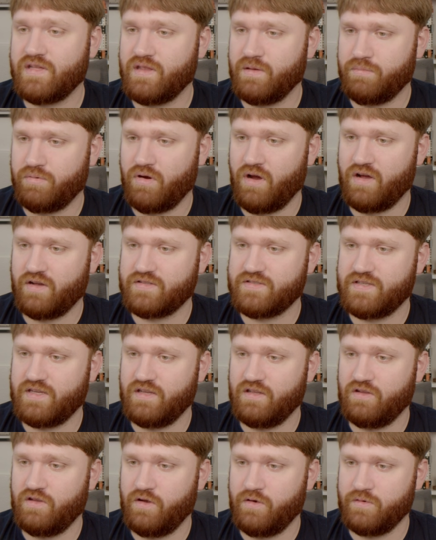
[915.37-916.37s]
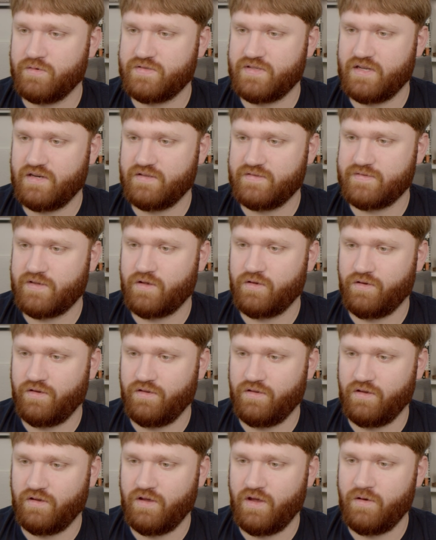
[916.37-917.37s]
the proxy. It knows that it's all
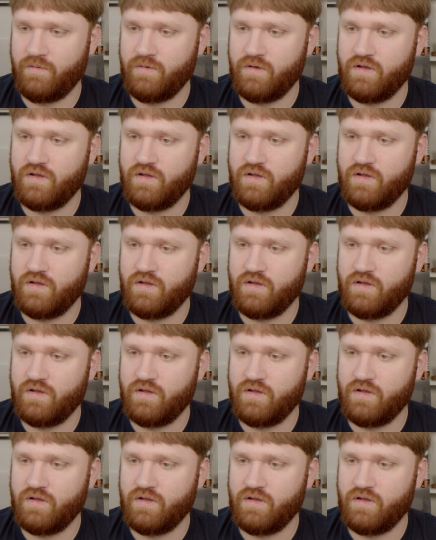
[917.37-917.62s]
good to go.